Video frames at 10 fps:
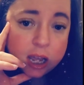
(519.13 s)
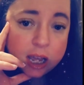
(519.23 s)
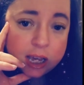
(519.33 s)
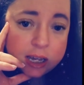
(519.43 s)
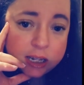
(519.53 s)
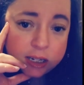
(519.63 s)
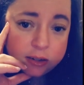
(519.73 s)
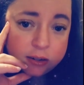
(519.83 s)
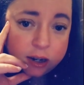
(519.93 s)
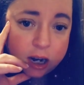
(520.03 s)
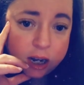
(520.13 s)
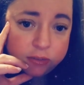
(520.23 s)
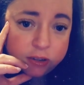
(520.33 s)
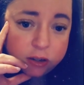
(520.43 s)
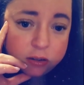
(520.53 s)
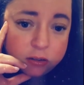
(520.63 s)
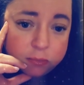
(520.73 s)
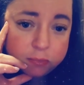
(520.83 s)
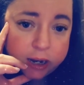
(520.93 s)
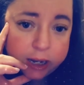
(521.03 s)
and I feel
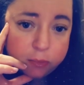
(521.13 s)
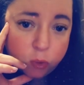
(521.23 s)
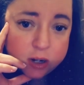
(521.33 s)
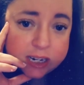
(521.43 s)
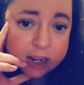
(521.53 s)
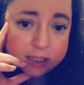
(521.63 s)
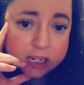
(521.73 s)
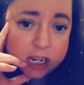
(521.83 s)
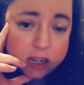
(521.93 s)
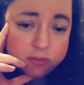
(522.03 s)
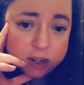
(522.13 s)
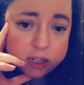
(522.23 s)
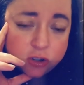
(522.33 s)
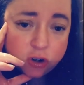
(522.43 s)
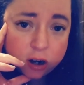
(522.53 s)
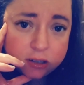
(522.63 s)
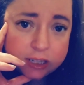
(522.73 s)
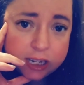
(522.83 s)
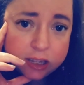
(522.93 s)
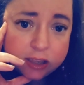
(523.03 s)
my mortality very strongly,